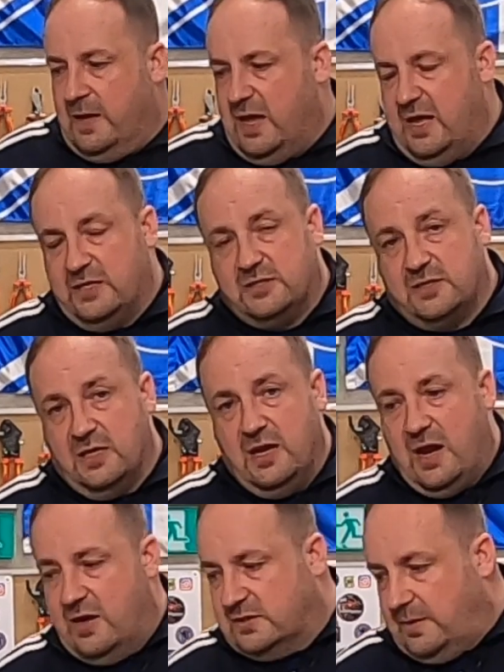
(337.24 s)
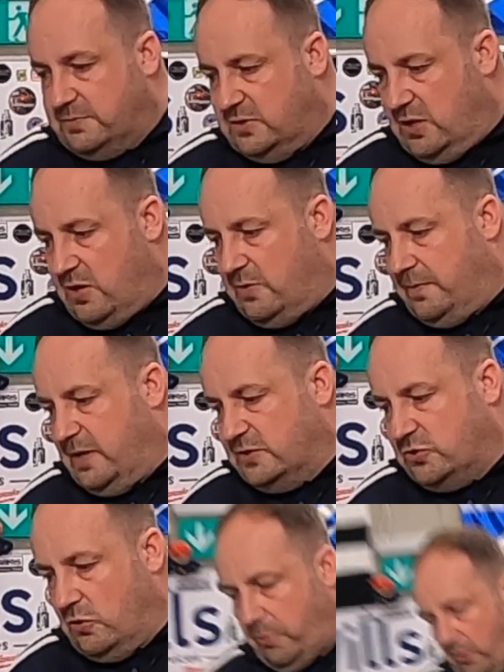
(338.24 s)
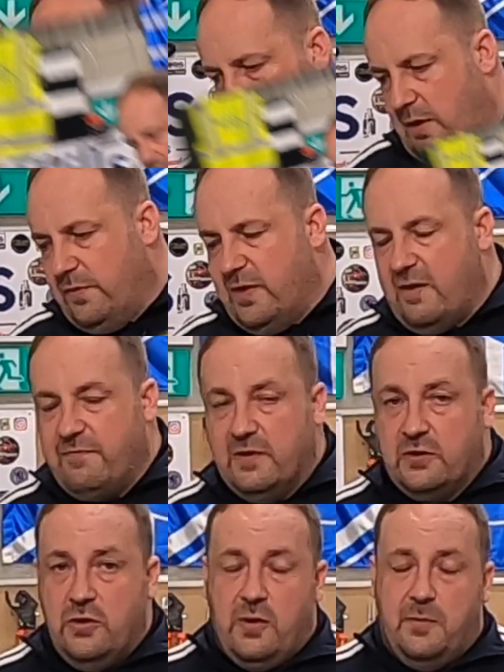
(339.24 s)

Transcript: It's, you know, it's up to you, it's your progress. Another good